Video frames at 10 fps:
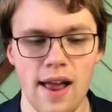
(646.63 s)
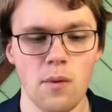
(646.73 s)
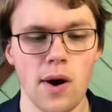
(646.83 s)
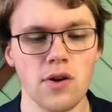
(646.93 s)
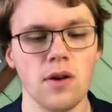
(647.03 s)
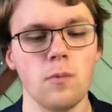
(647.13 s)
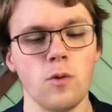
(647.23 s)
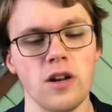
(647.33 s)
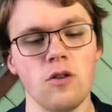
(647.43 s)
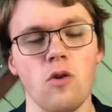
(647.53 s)
and wound up
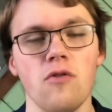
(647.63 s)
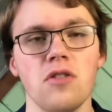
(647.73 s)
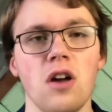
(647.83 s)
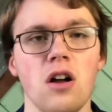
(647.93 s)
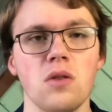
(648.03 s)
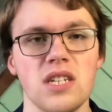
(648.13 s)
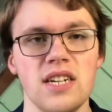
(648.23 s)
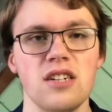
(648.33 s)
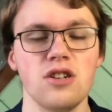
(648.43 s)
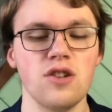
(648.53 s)
winning over the Ottawa
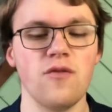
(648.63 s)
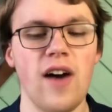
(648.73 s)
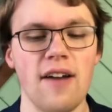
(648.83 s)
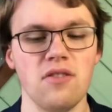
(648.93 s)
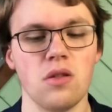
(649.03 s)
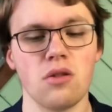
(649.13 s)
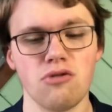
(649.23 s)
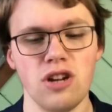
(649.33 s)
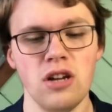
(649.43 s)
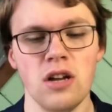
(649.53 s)
Senators
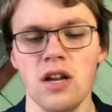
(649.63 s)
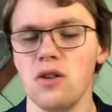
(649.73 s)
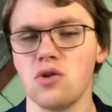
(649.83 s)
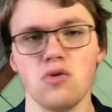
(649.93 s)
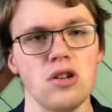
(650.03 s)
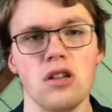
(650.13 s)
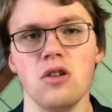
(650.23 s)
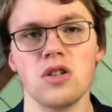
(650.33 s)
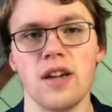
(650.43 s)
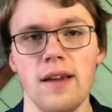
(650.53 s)
5-3. It was a really
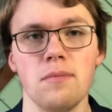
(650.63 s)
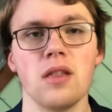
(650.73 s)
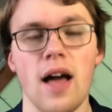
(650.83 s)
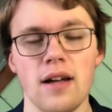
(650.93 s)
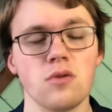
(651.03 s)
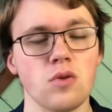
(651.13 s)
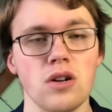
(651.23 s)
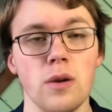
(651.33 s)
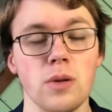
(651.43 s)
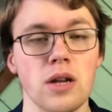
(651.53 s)
close game, but the Isles
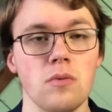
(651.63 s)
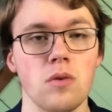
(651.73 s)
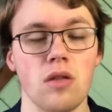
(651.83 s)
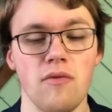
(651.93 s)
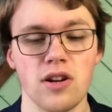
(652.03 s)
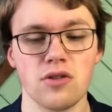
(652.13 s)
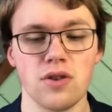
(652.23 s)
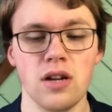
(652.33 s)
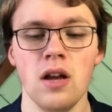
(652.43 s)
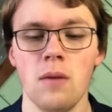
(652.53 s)
were able to come with the
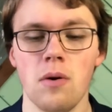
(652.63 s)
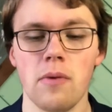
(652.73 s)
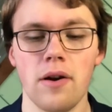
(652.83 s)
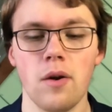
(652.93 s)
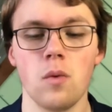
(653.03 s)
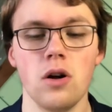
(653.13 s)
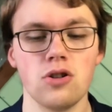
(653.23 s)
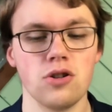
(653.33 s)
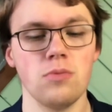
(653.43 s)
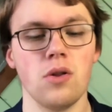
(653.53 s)
victory. Palmieri and
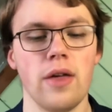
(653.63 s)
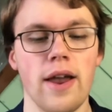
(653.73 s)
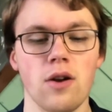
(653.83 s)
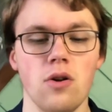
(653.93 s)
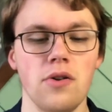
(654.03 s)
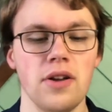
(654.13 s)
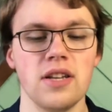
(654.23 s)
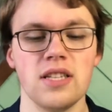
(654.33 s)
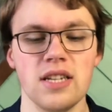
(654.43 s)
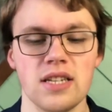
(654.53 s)
Wallstrom both had a goal and an
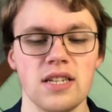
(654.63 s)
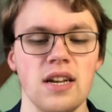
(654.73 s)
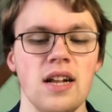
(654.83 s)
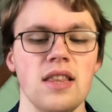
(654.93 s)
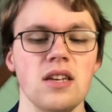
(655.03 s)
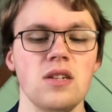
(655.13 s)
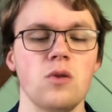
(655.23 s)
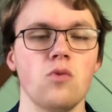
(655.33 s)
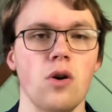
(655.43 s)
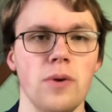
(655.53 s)
assist. Nelson
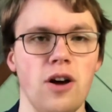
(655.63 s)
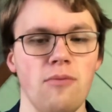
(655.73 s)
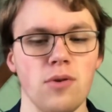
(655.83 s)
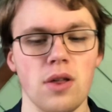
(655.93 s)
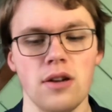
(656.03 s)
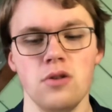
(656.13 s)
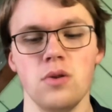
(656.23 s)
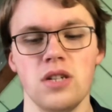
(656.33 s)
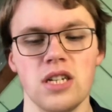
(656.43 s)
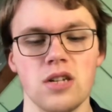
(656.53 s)
and Romanov both had two
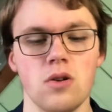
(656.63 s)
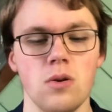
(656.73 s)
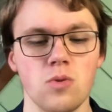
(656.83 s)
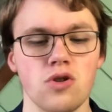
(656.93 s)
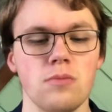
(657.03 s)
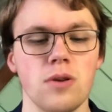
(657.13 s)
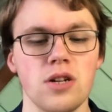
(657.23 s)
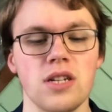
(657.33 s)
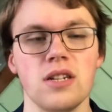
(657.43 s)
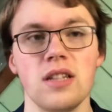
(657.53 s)
assists, and Holmstrom,
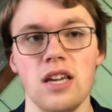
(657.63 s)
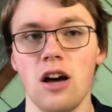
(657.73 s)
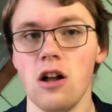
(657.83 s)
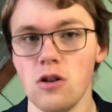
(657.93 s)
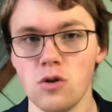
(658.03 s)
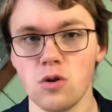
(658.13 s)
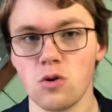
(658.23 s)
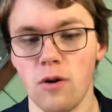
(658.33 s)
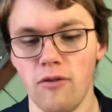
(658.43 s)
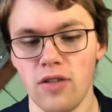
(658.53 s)
Barzal, and Lee all also
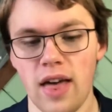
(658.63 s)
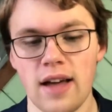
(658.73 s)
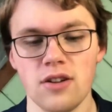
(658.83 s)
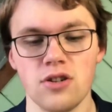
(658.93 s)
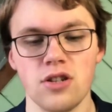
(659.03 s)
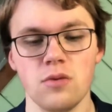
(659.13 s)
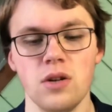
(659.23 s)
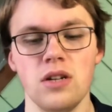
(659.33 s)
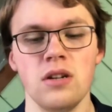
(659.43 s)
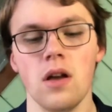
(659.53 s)
scored for the Islanders in the
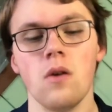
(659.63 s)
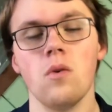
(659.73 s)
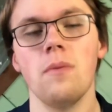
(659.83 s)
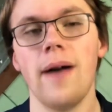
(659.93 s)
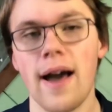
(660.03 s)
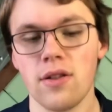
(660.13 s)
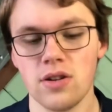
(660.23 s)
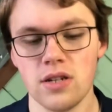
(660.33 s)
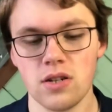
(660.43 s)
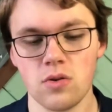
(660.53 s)
win. While
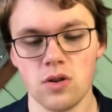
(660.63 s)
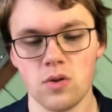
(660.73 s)
Batherson scored